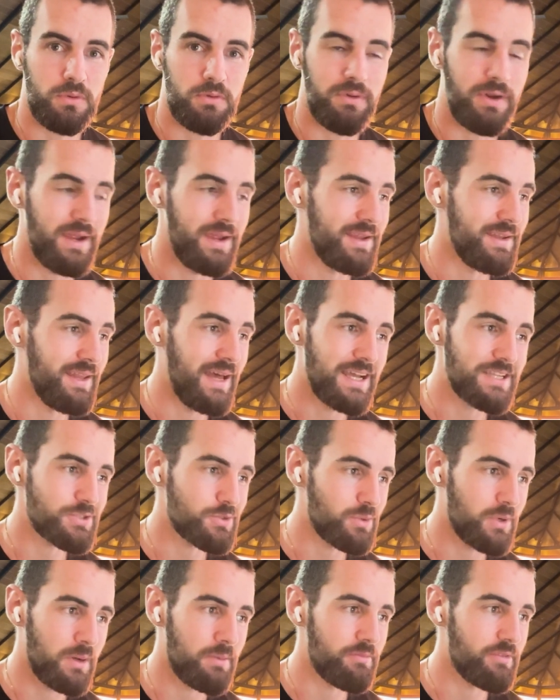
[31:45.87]
right that's
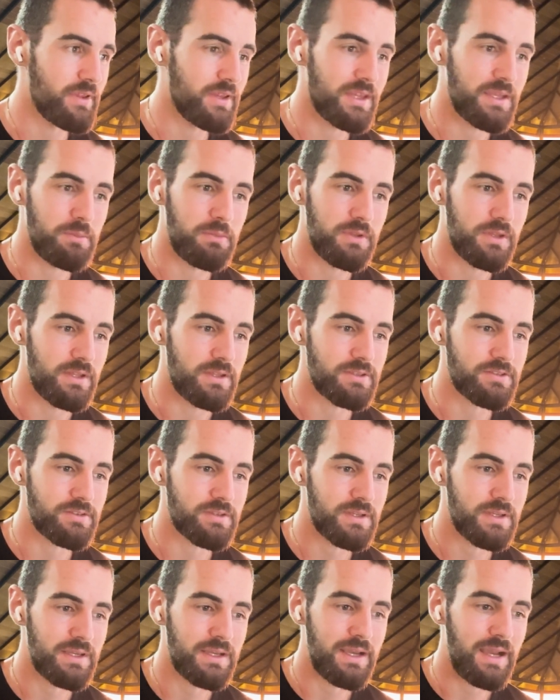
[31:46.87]
all i'm thinking with this
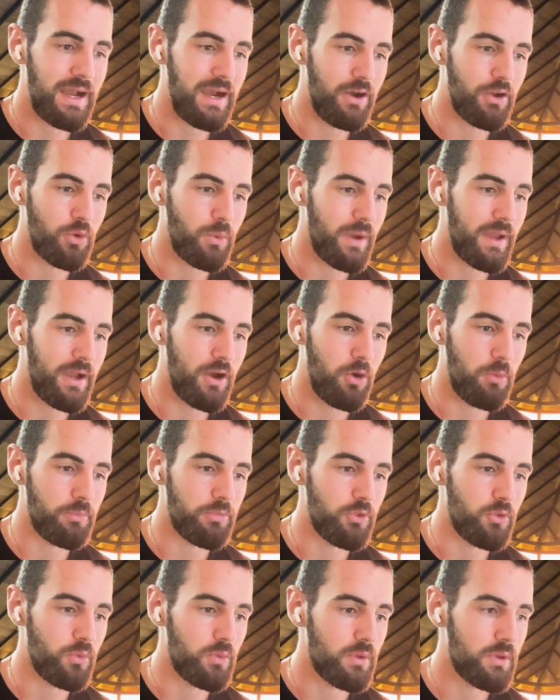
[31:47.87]
how do i help you